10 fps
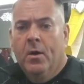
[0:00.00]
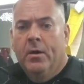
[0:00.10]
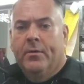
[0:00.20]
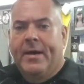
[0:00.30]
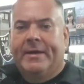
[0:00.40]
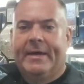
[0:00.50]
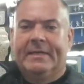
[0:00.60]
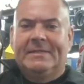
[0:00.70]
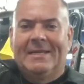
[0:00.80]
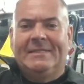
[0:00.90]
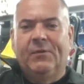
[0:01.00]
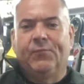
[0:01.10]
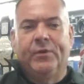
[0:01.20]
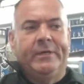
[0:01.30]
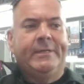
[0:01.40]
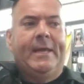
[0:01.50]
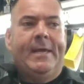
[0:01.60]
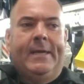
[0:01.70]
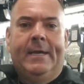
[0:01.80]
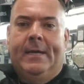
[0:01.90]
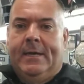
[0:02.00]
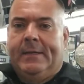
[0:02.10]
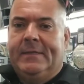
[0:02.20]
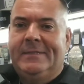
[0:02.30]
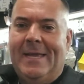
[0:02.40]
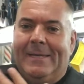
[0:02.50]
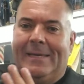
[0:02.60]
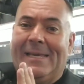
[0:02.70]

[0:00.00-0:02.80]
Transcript: All right, guys, that's it for today. Uh, this day